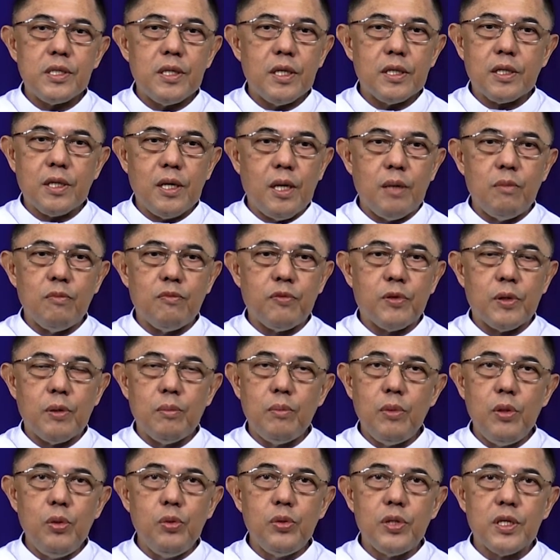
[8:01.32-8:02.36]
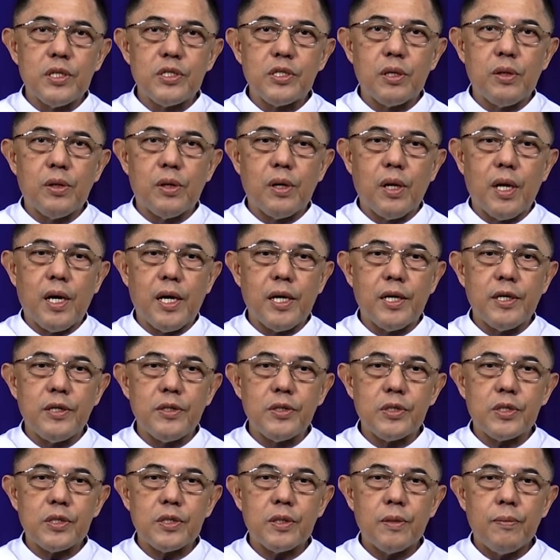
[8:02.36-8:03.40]
not come from lunacy or
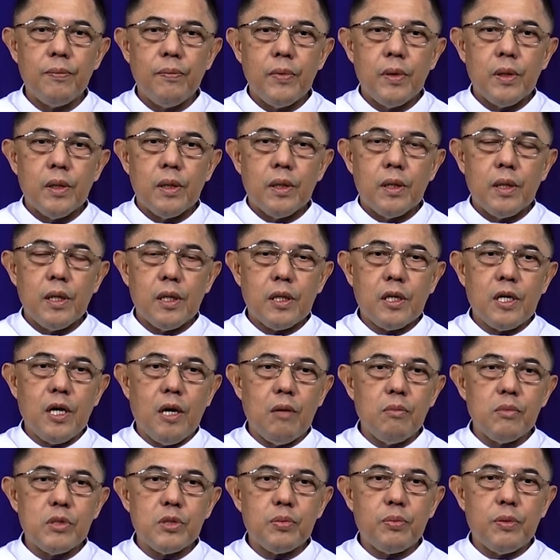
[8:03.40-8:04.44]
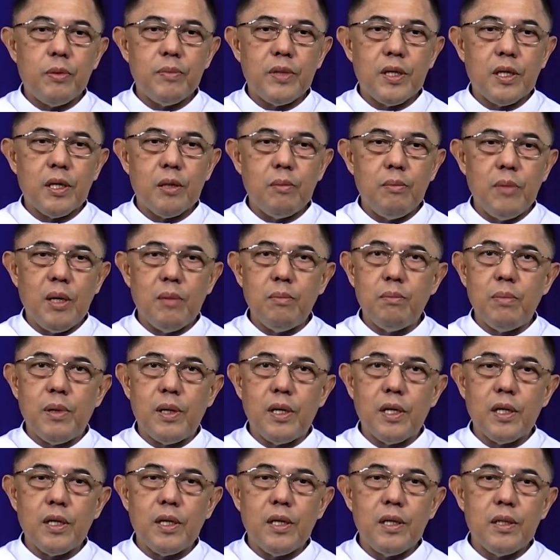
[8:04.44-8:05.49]
lies. It comes from the
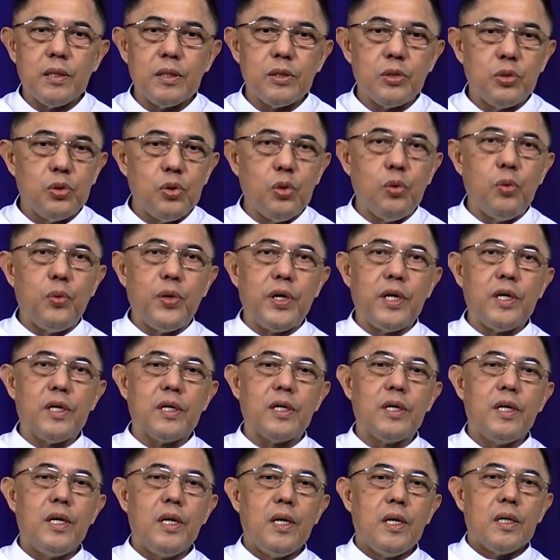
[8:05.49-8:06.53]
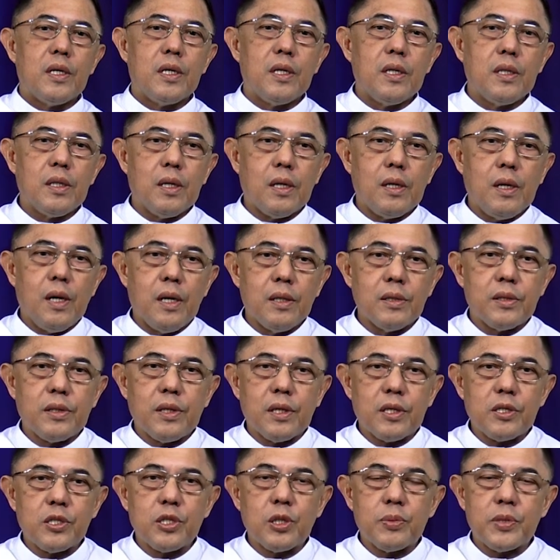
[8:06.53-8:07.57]
remembering and the doing in the
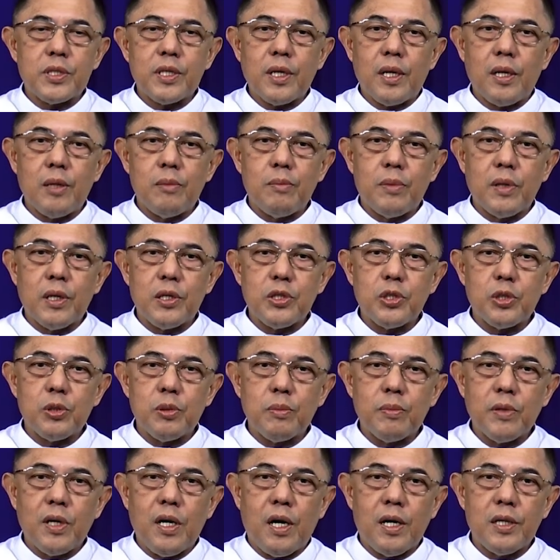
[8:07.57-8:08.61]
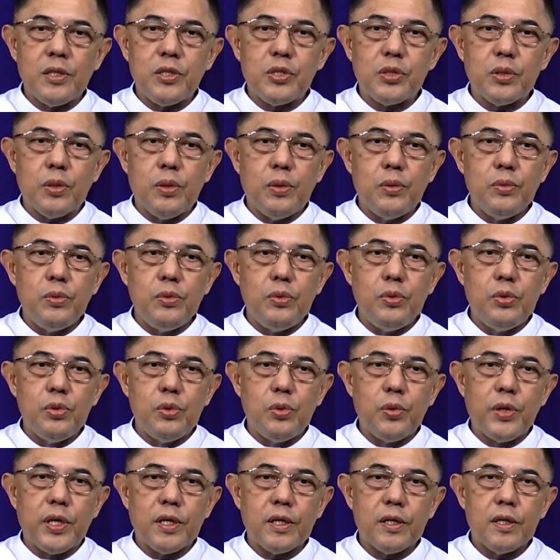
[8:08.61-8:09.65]
context of celebration of God's own
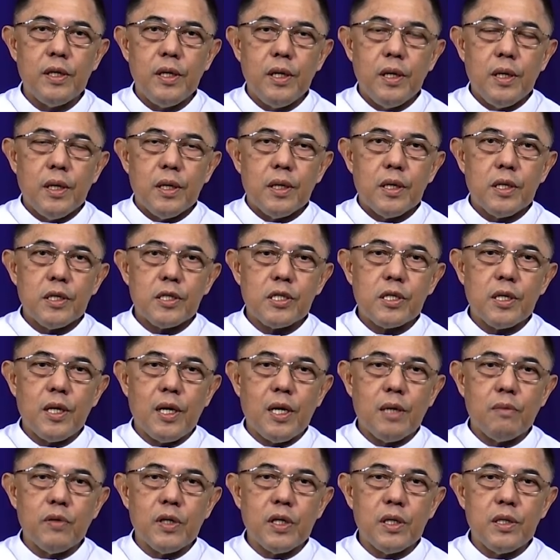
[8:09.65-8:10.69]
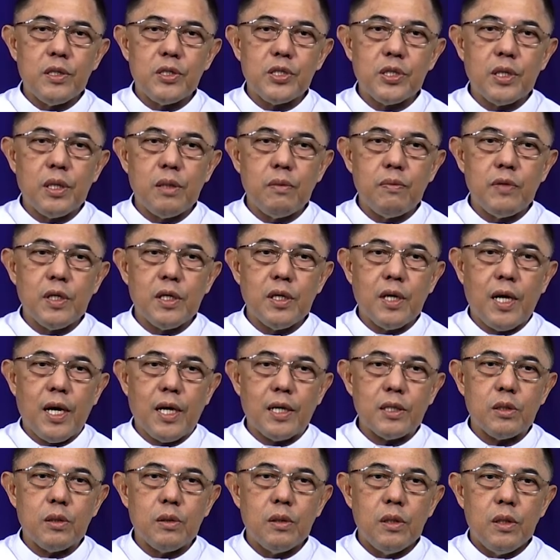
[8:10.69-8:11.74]
doing, His loving and saving
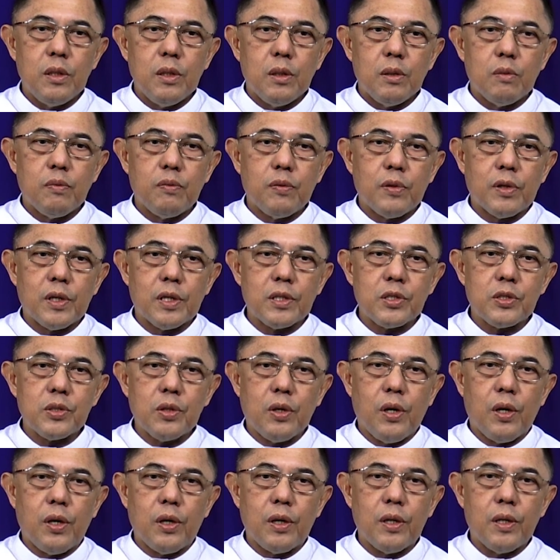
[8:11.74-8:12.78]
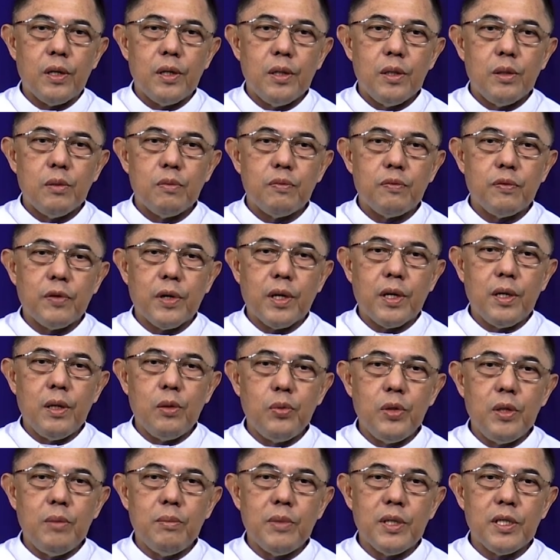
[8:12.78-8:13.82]
act for us all, frail
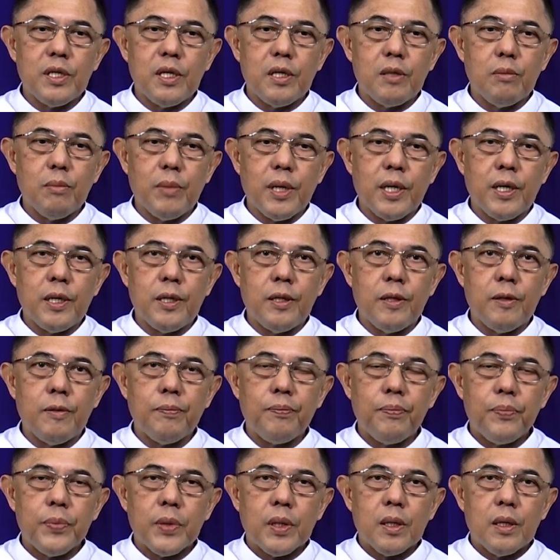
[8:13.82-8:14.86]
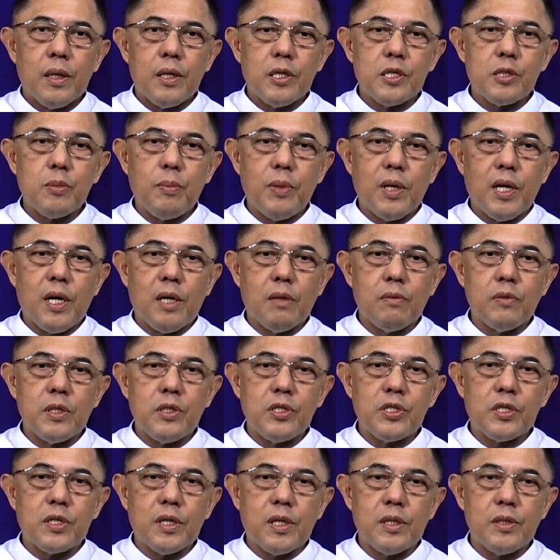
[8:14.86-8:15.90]
women and men, His
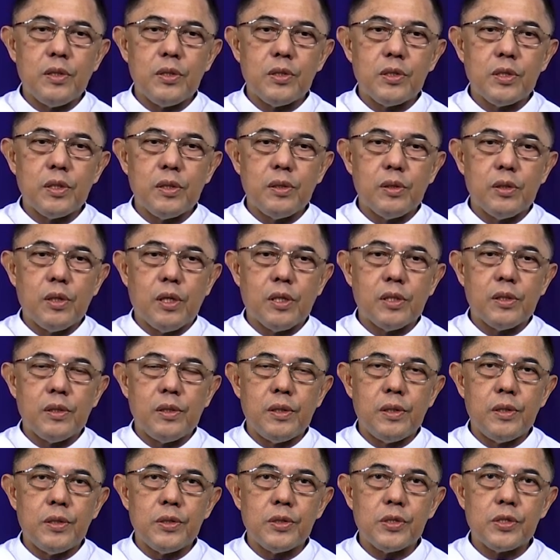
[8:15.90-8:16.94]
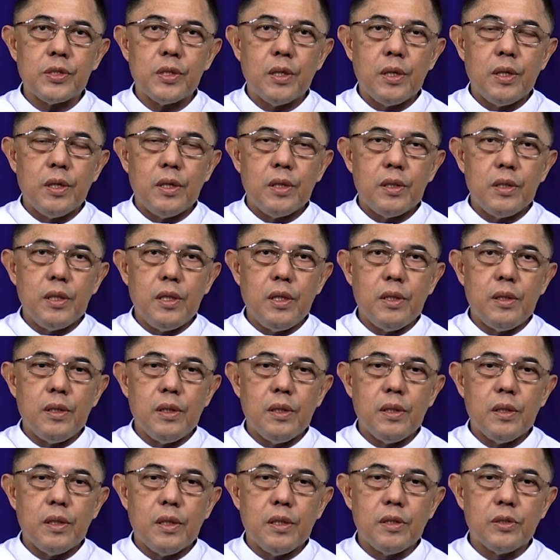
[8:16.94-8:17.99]
beloved sons and daughters
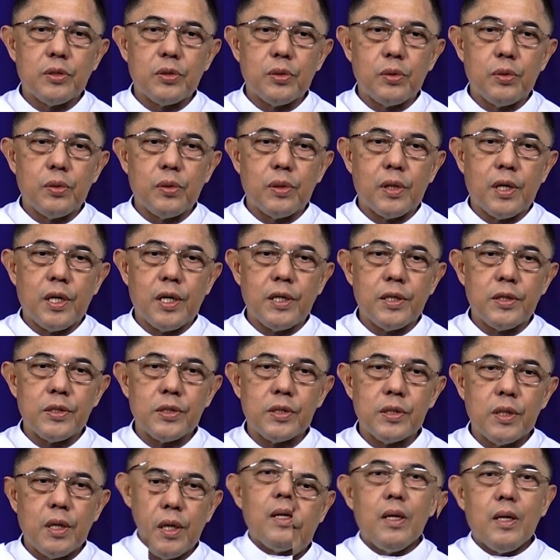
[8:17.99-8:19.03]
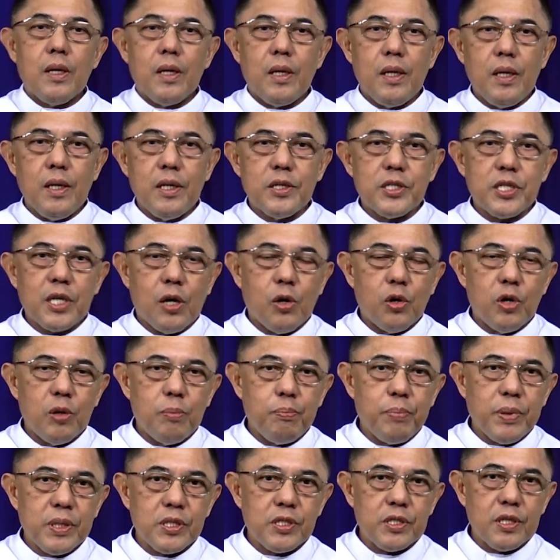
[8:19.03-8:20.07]
in and through Christ. He is our
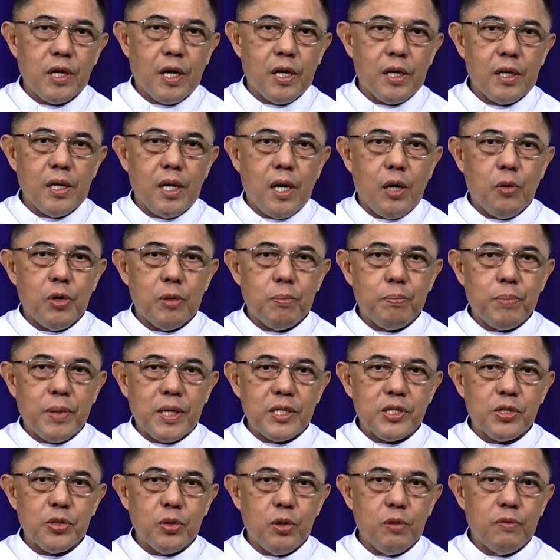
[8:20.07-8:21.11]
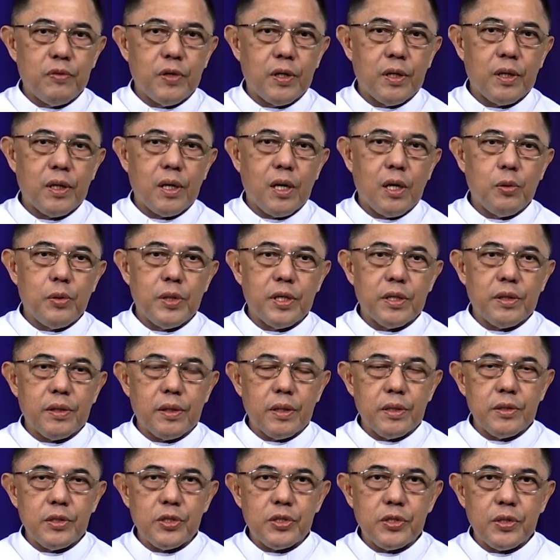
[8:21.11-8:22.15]
Pesach, our Passover, our
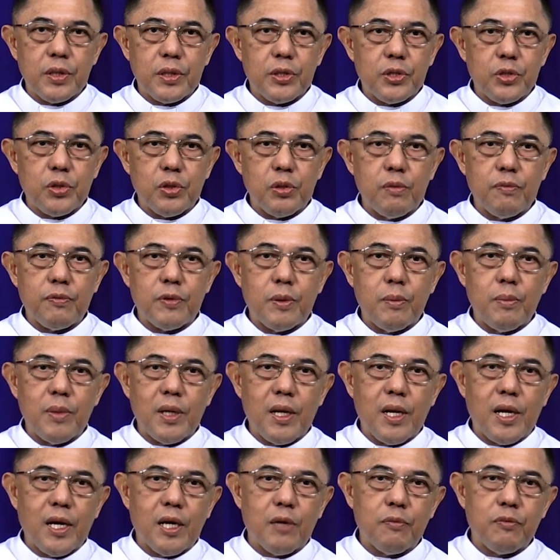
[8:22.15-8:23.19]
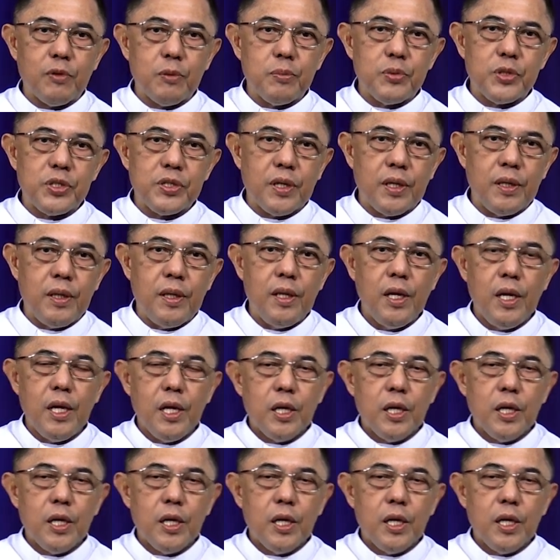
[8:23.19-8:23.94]
transition from a life of sin